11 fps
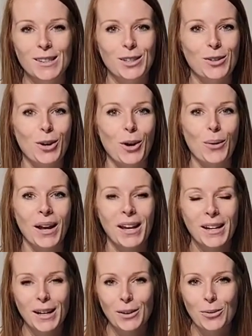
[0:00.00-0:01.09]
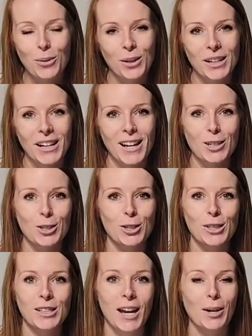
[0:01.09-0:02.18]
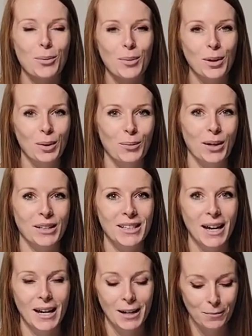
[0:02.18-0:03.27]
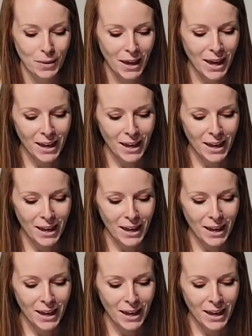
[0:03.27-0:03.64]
you know, hand-eye coordination, just kind of one-on-one time.